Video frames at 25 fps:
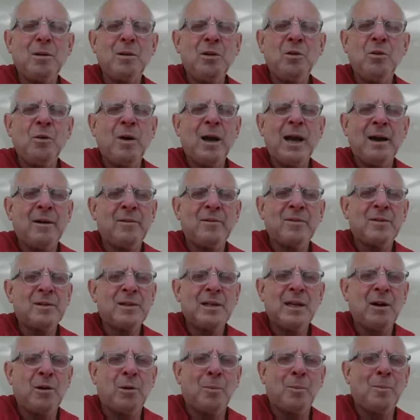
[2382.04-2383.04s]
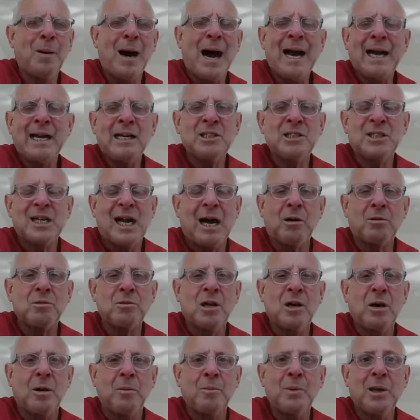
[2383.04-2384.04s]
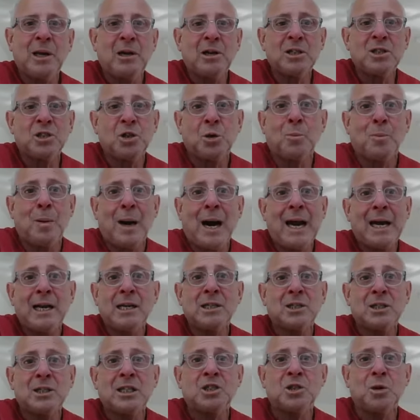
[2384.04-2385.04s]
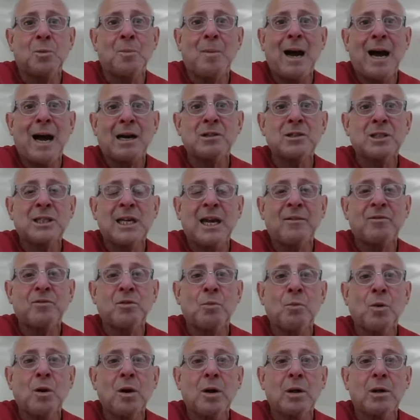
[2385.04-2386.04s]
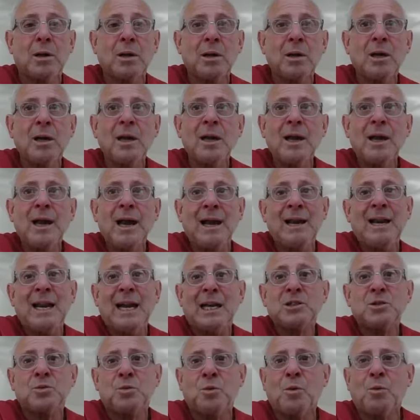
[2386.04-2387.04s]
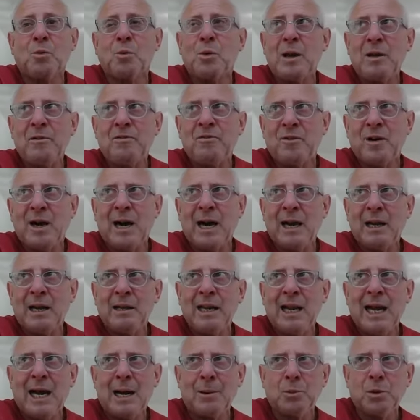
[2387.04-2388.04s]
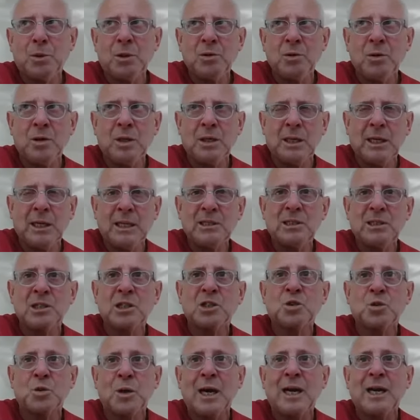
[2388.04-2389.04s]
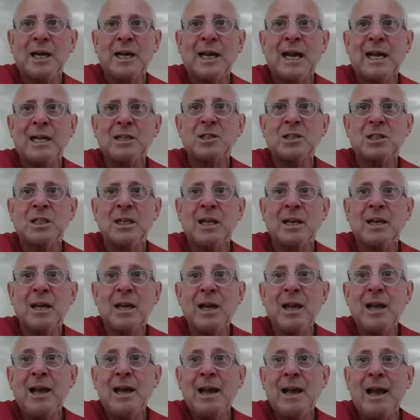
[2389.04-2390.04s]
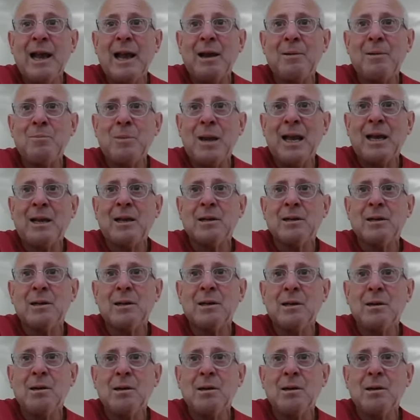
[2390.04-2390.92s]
you have, bias outcome because you're biased that your models have to work. And that's where we find the opportunities to trade against it and make